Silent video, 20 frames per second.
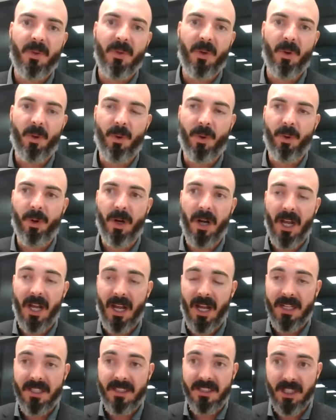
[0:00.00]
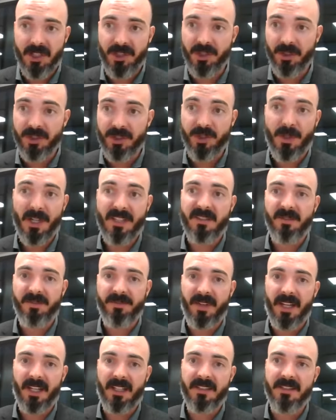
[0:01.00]
or additional stress
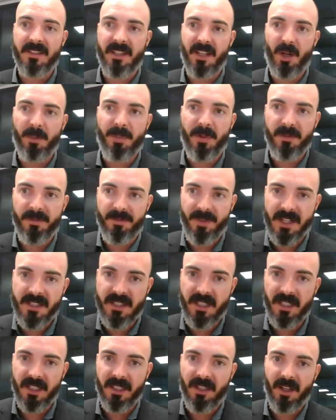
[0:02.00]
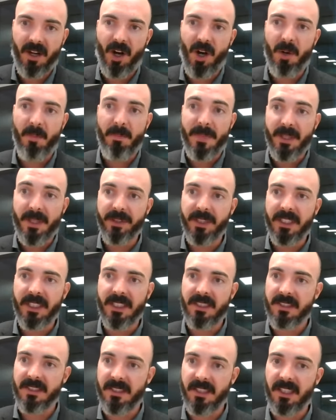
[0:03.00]
effects that are preventing our ability to
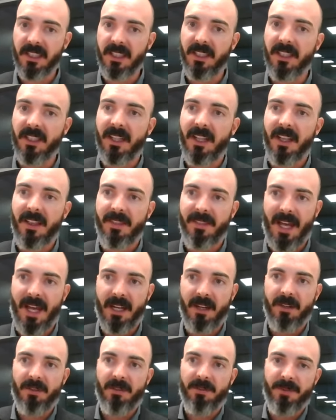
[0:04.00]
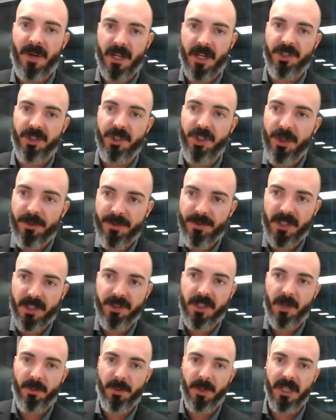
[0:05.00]
see that new fracture
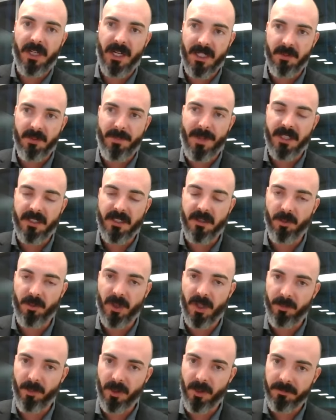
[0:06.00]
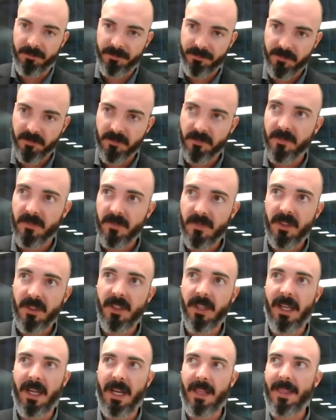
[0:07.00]
network connected back to the wellbore.
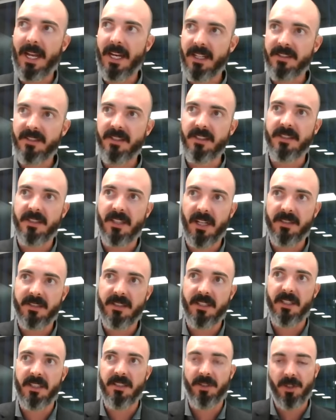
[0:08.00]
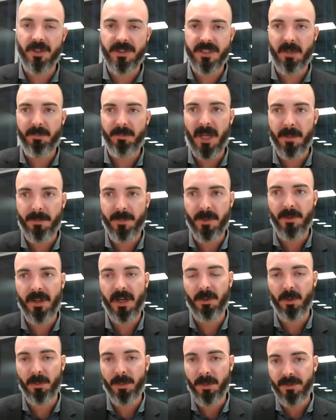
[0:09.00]
And that is discussed in this ERTEC paper that
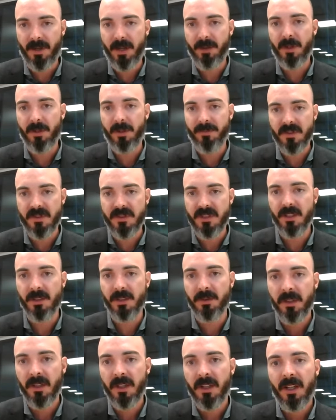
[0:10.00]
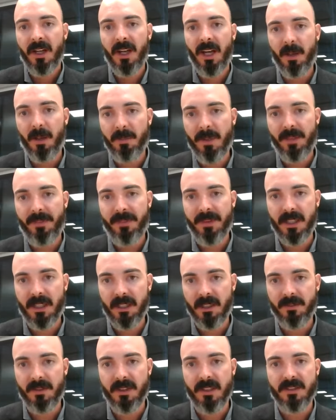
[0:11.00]
I will provide reference to at the
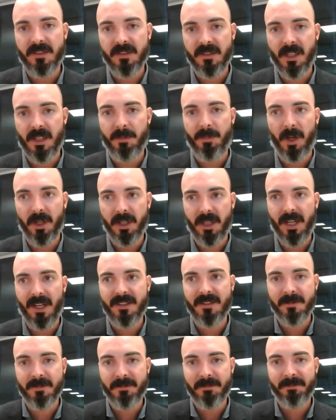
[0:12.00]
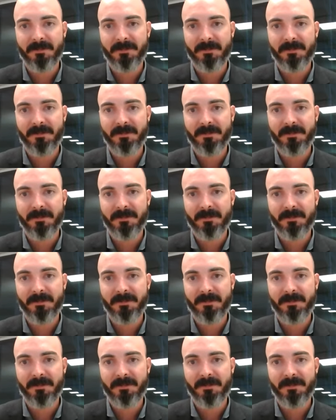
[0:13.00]
end of this podcast.